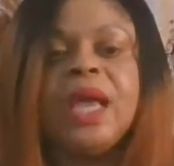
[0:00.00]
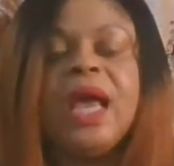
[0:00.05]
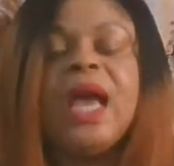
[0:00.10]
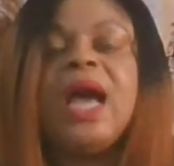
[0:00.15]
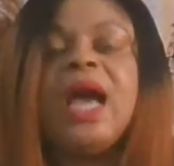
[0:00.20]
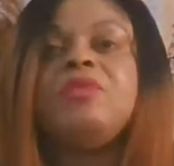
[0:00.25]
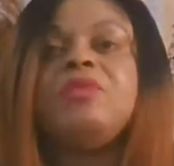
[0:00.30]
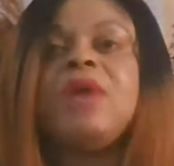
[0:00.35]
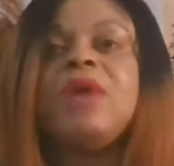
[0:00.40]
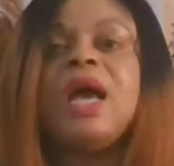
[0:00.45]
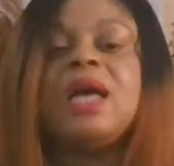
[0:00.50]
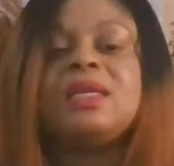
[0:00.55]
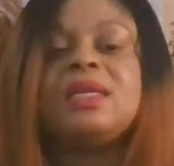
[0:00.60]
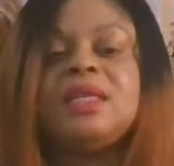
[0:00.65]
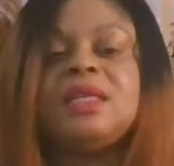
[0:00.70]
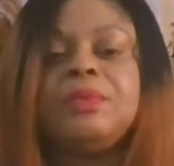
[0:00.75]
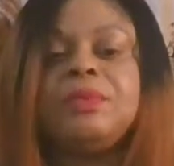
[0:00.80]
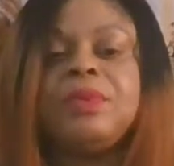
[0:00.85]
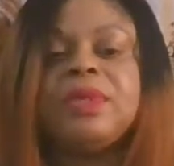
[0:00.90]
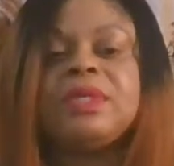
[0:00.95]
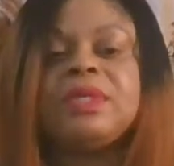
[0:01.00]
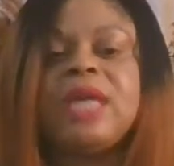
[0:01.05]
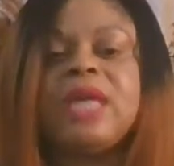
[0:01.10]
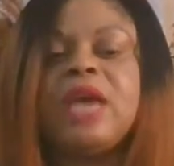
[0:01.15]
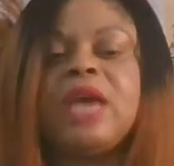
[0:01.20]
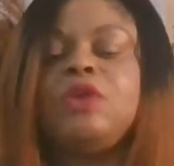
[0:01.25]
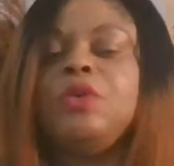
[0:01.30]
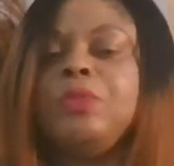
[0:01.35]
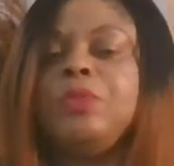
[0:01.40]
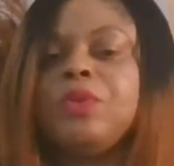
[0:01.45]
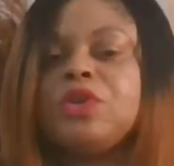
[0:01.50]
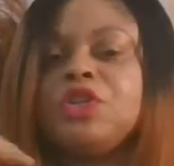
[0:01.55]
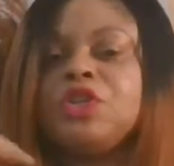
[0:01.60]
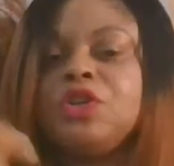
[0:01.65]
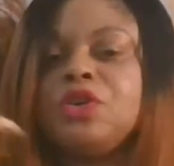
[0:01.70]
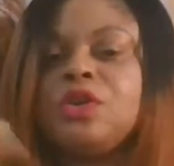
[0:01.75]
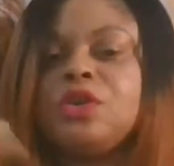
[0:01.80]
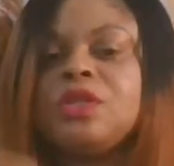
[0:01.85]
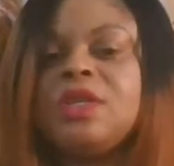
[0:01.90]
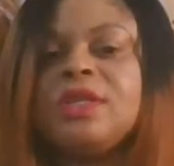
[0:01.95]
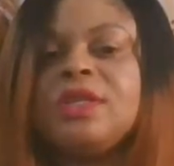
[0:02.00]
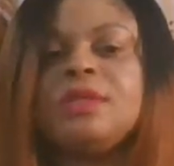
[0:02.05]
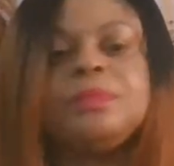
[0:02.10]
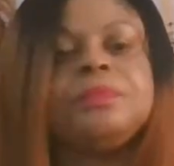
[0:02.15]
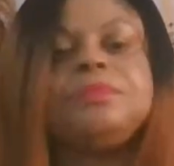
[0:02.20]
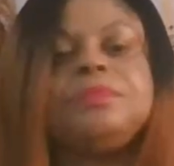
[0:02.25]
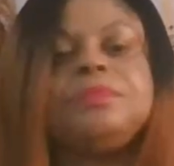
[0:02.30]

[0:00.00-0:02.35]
and you're asking the person, are you brushing your teeth?